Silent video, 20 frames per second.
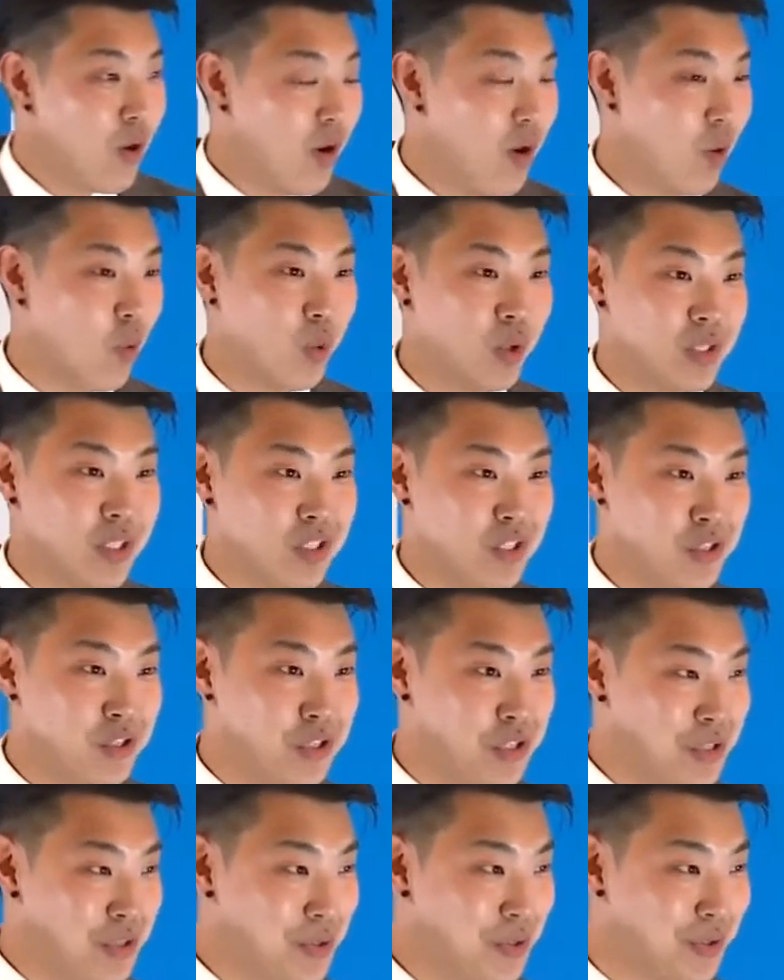"Oh, what did you
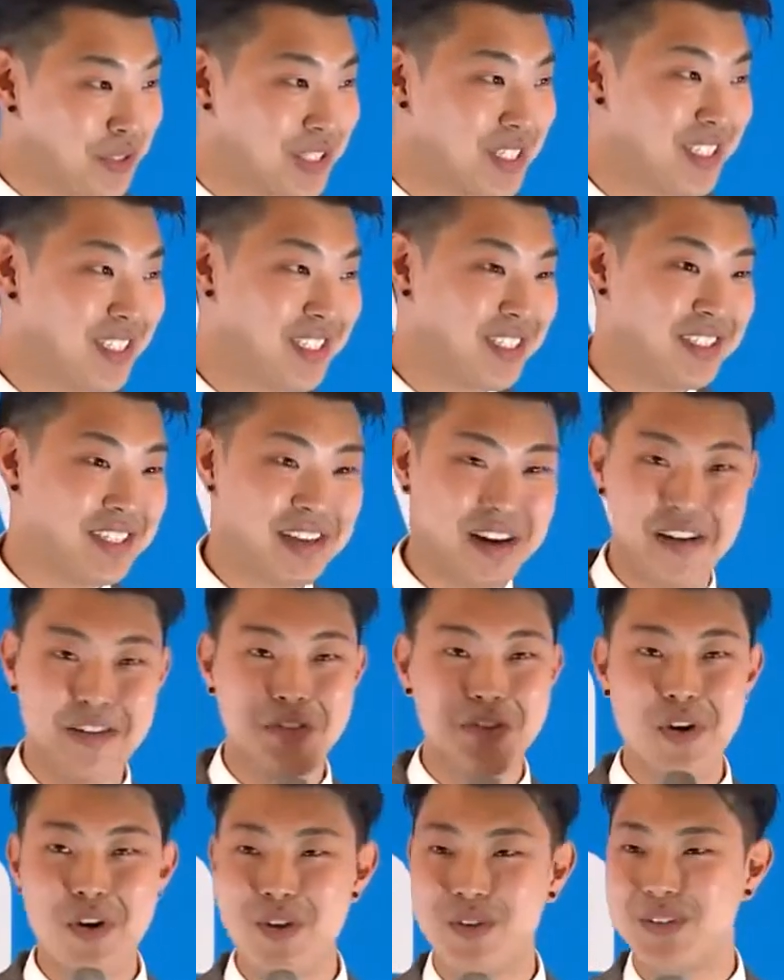use?" She said, "I
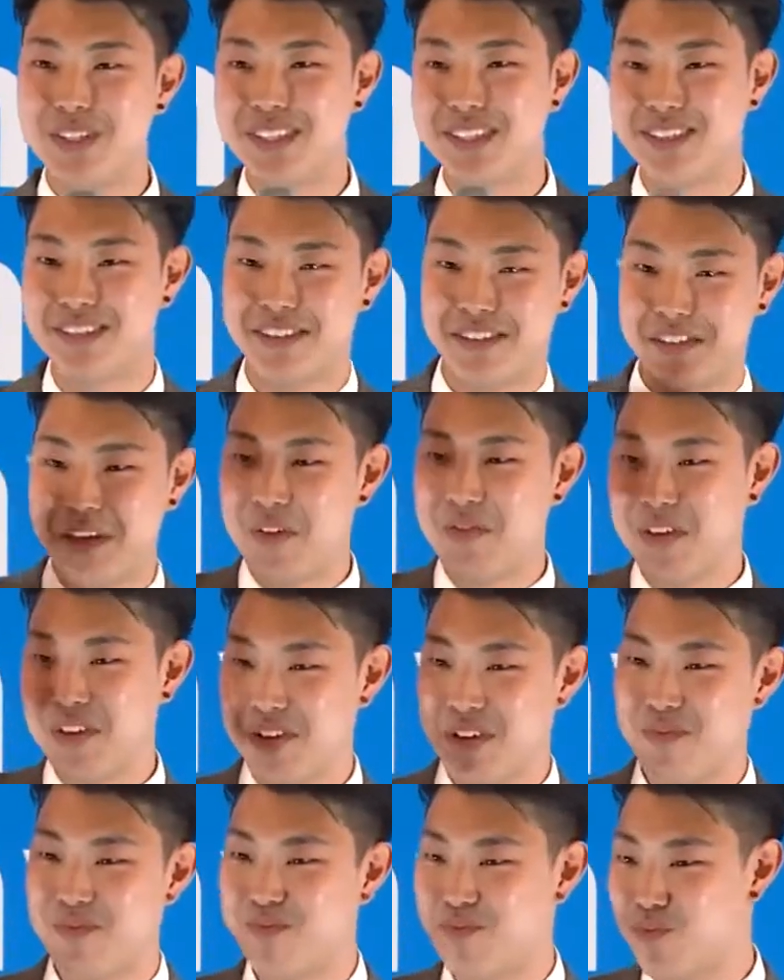don't know, this stuff
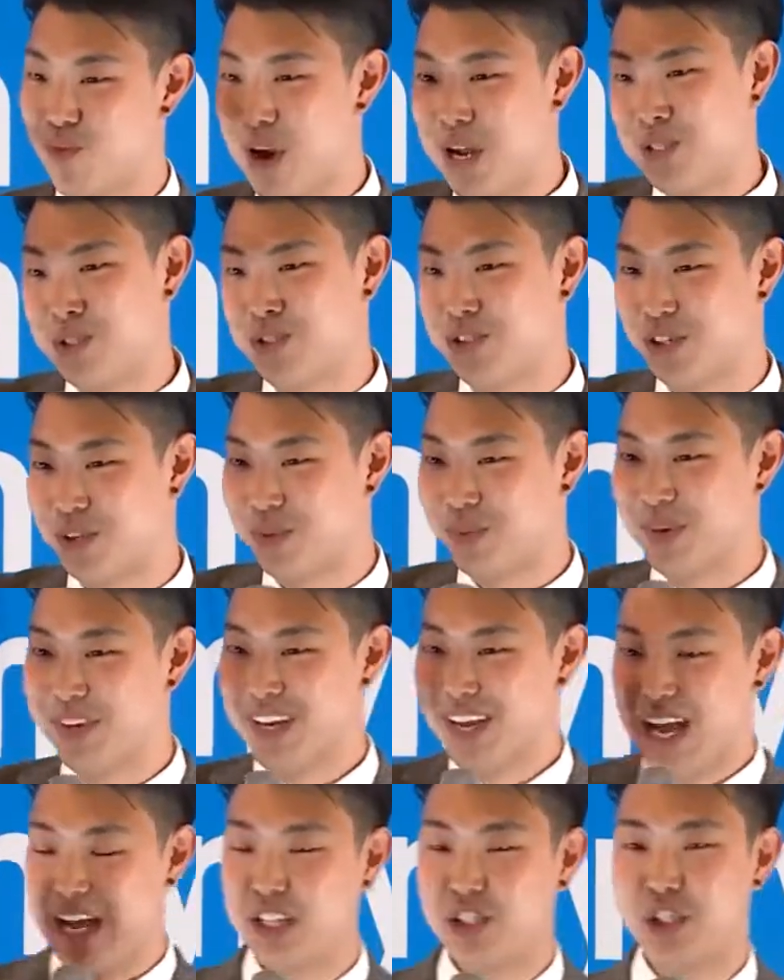in the restroom."
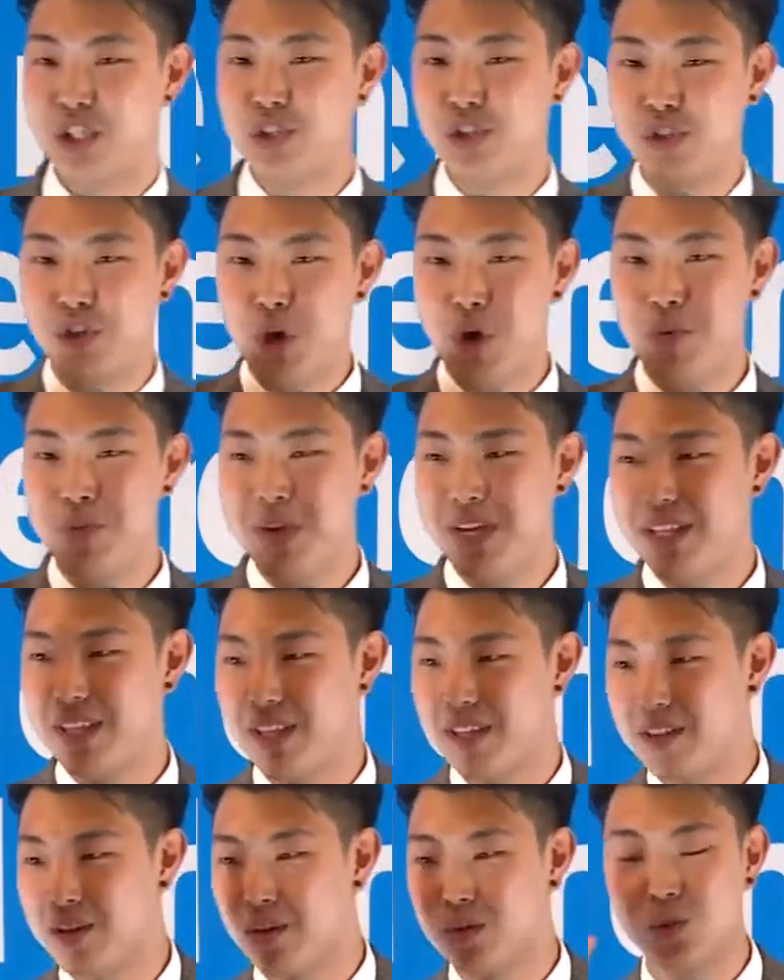And she showed me
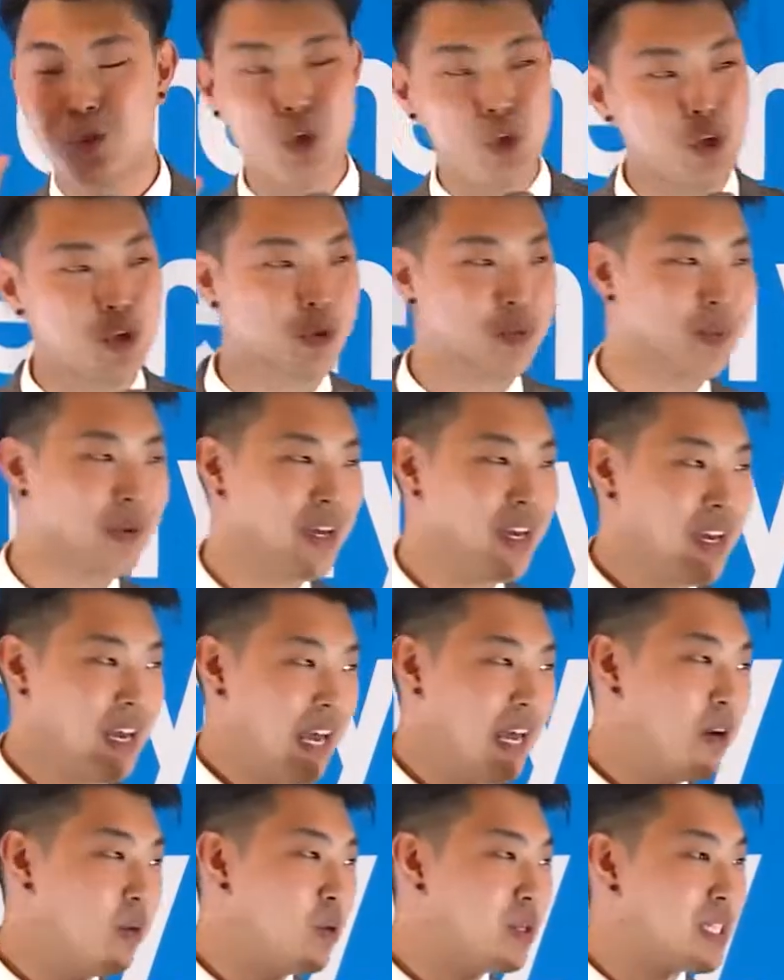the little tube,
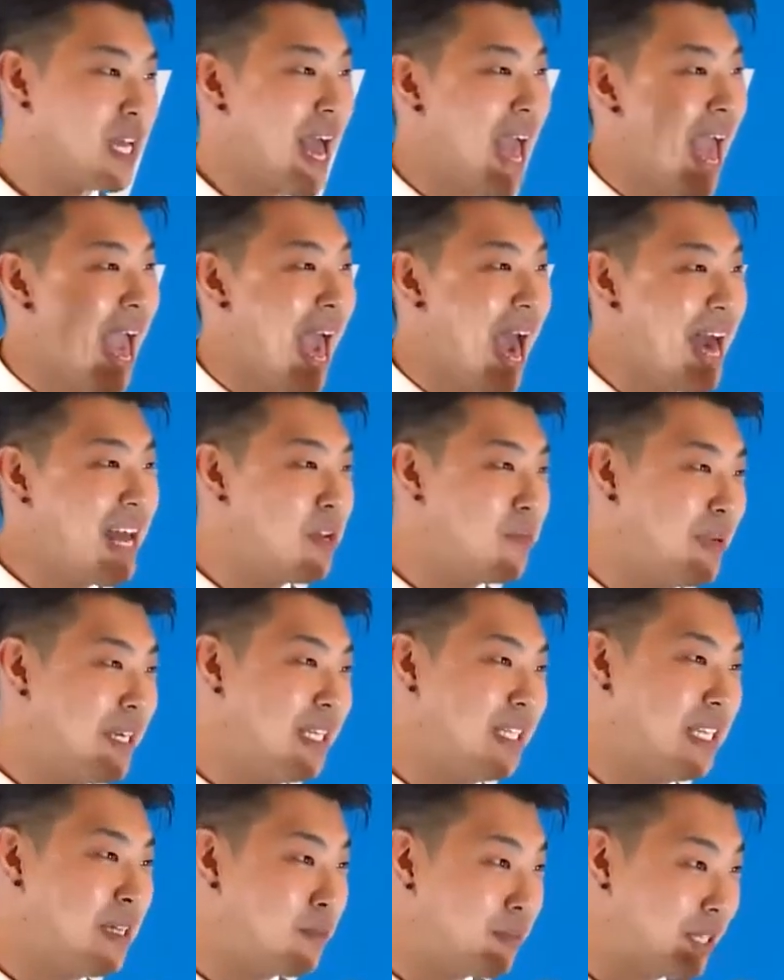and it was an
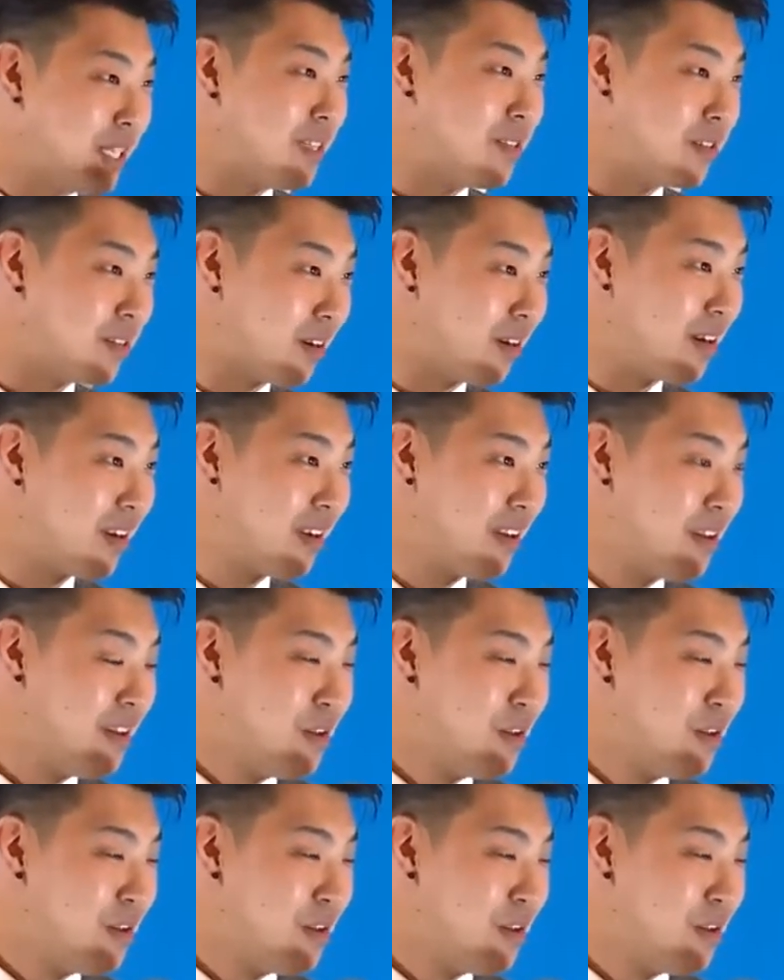Atomy deep cleanser.